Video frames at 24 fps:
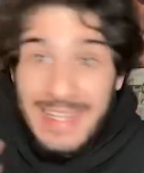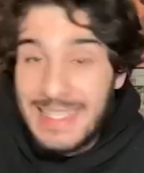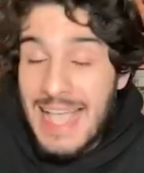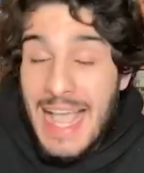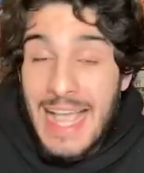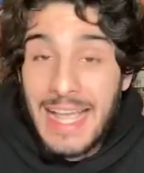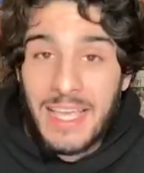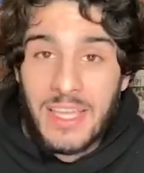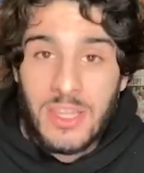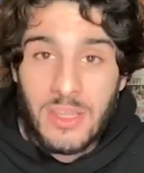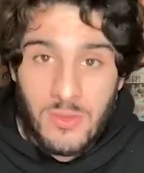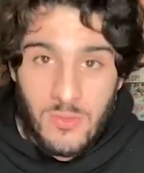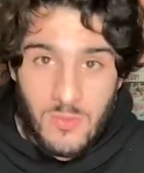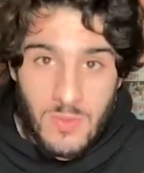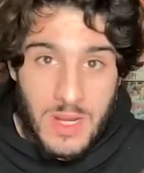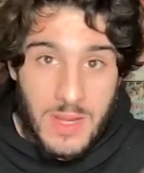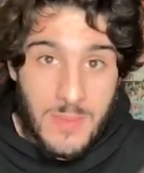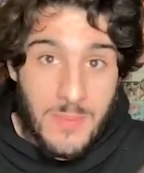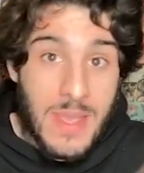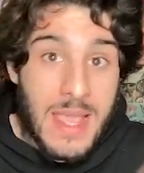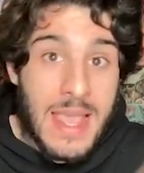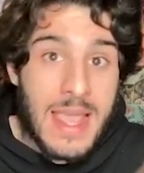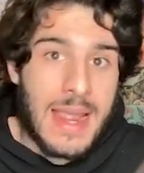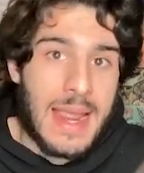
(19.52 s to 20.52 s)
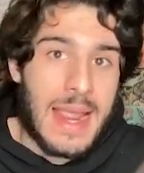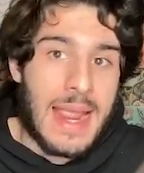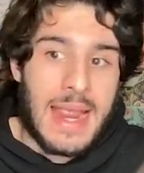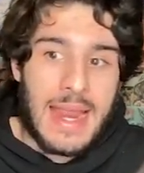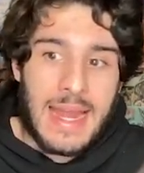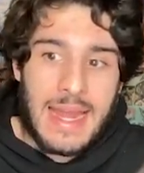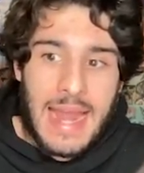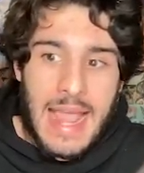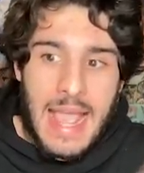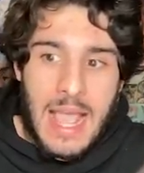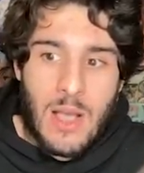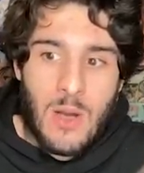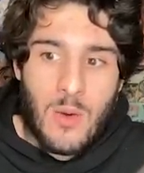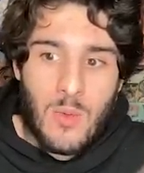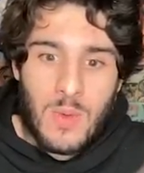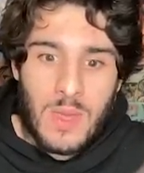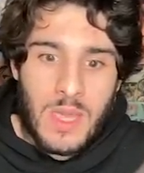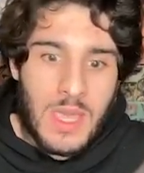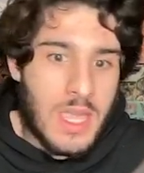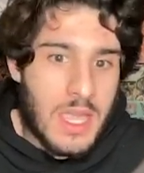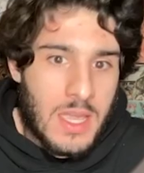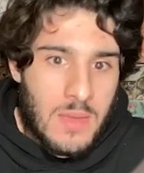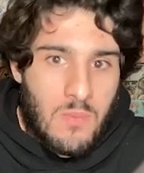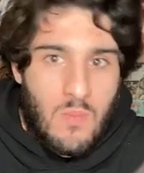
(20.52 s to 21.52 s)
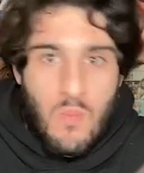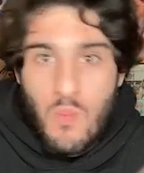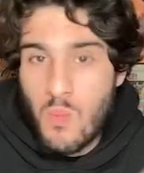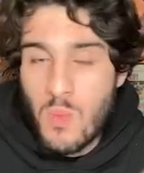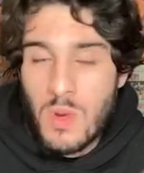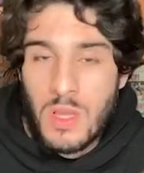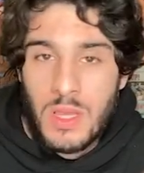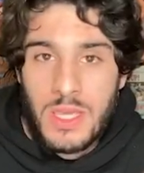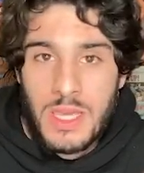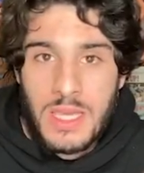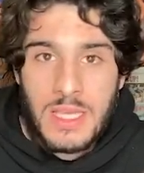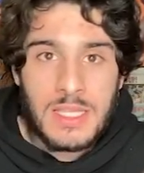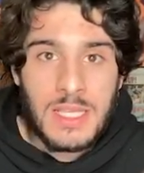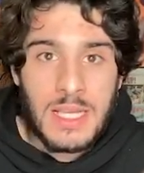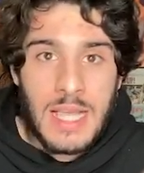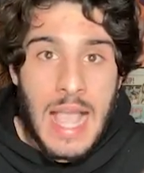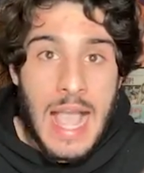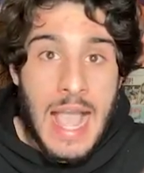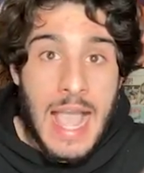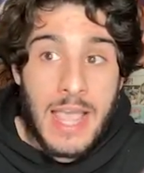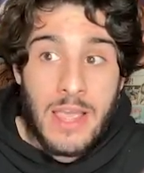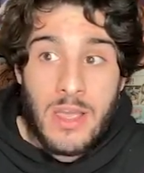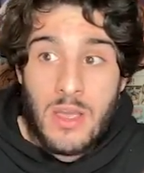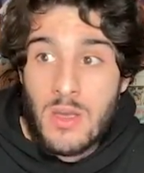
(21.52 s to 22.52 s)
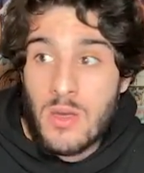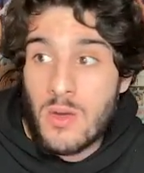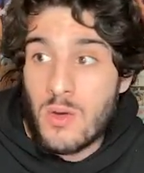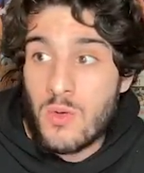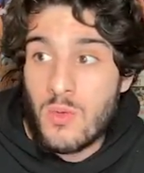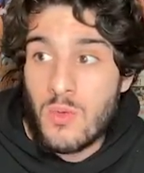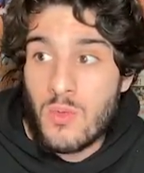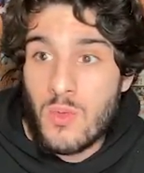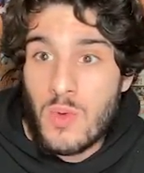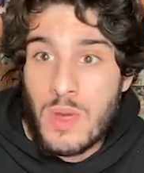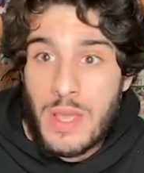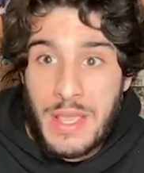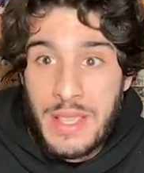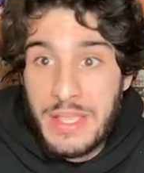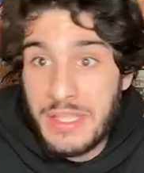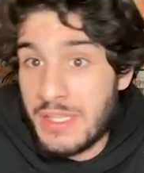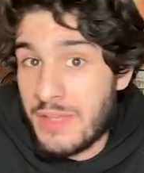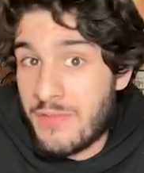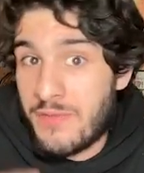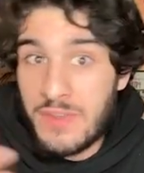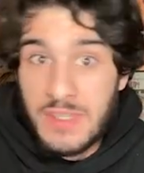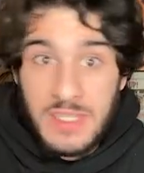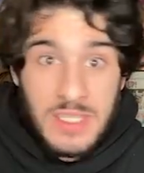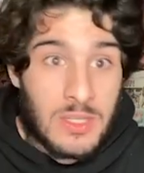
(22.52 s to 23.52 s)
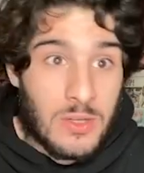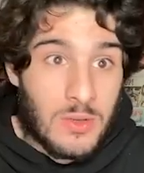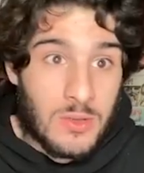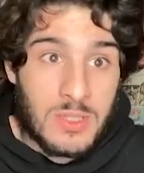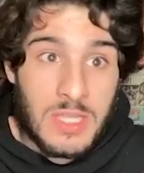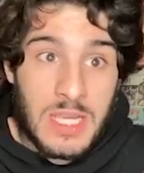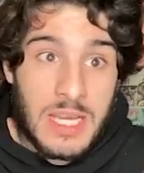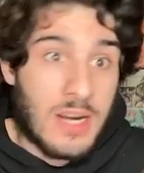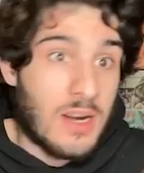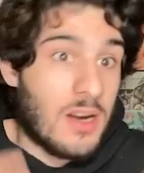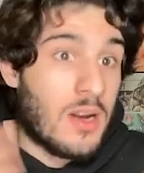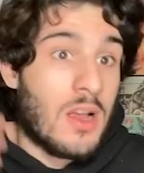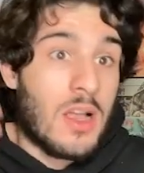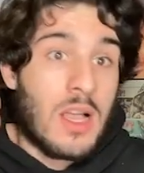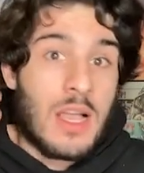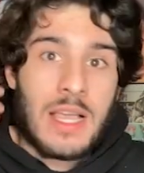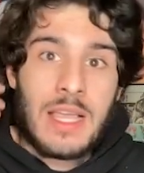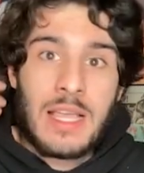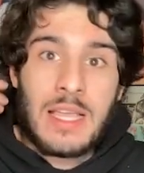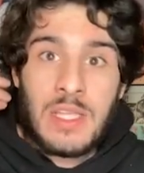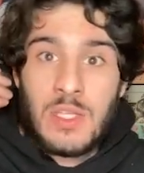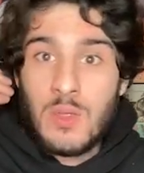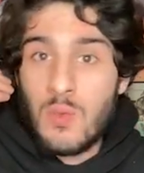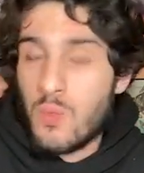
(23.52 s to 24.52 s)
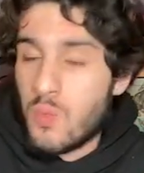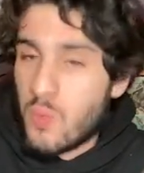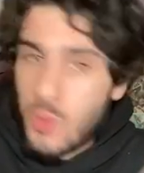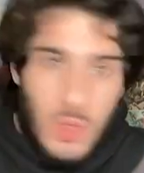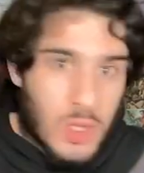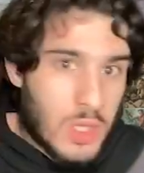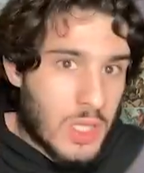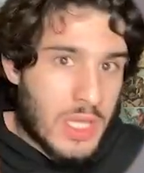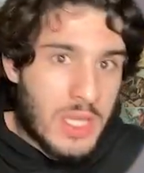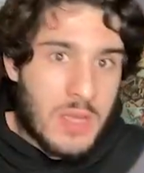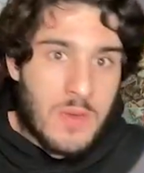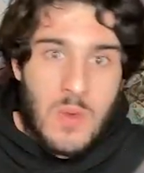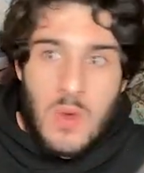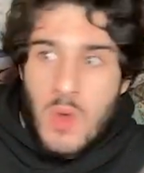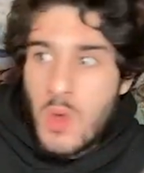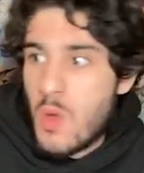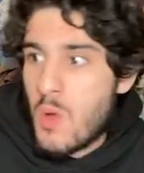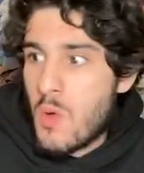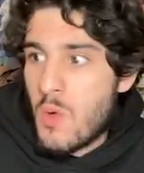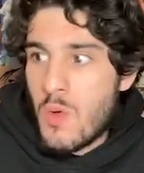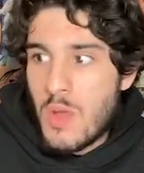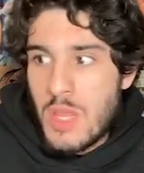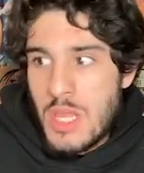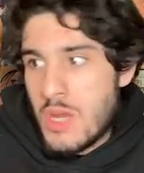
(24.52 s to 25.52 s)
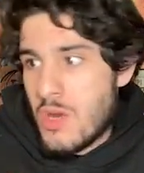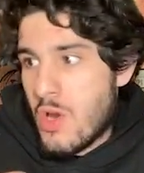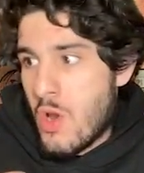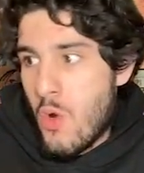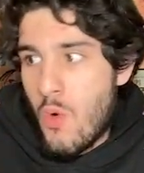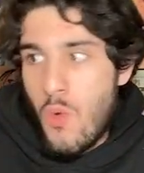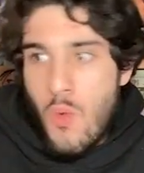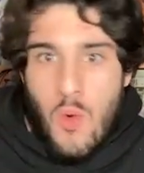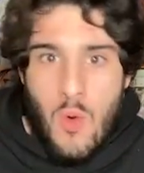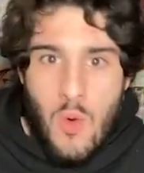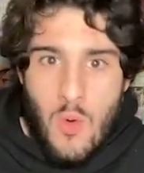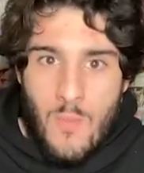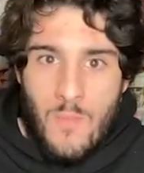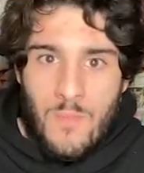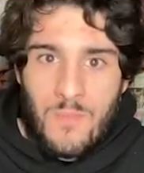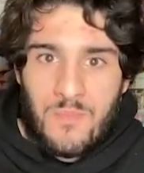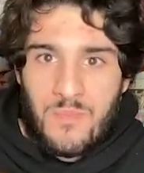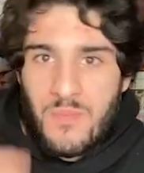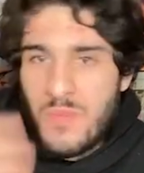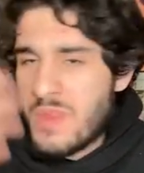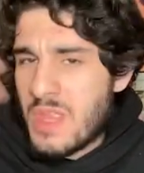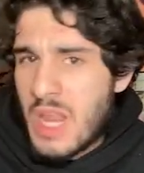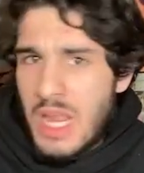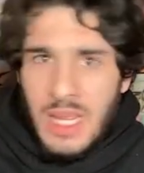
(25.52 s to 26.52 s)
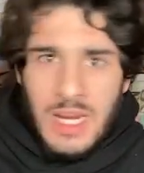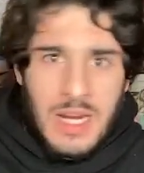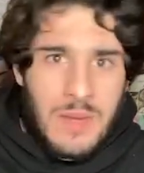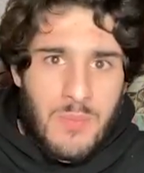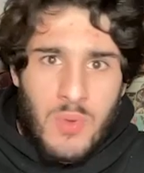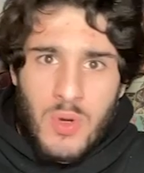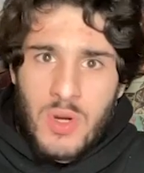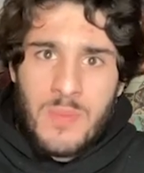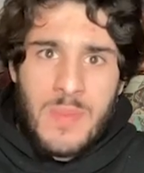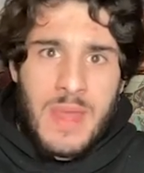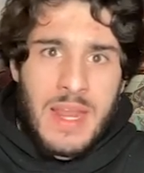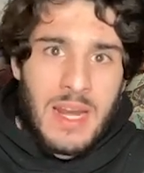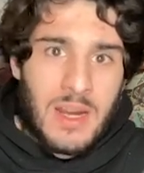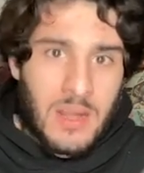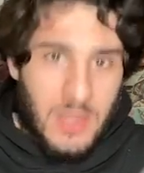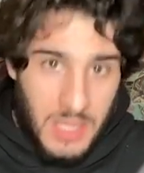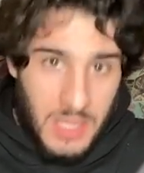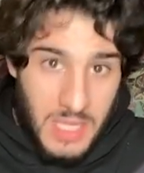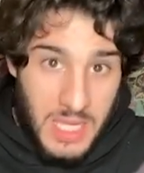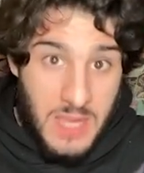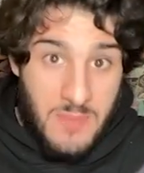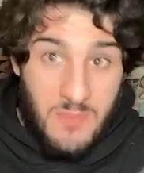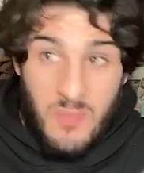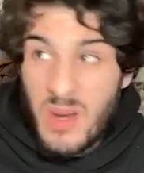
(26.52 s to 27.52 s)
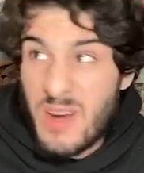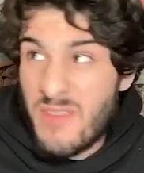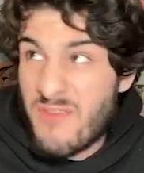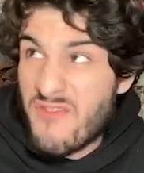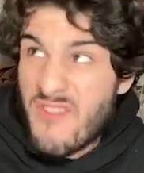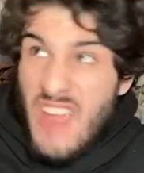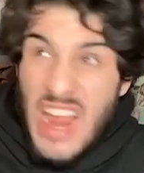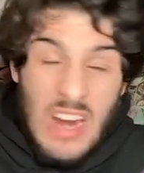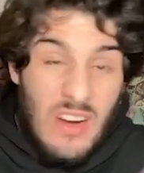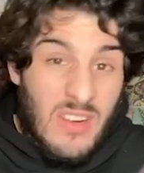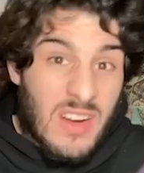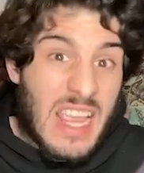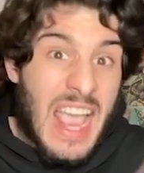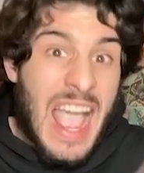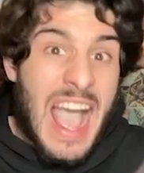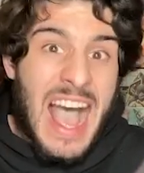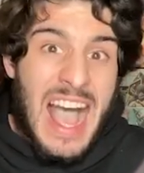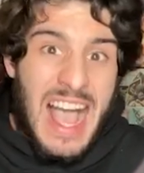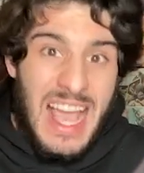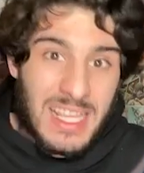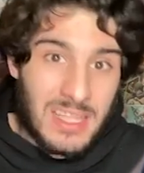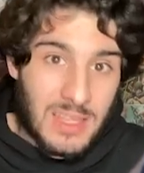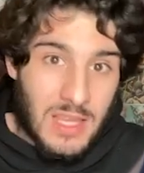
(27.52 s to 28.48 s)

attacking the rim and how he really is a guy who is a facilitator, is really, you know, I'm not going to put him at elite, but a very high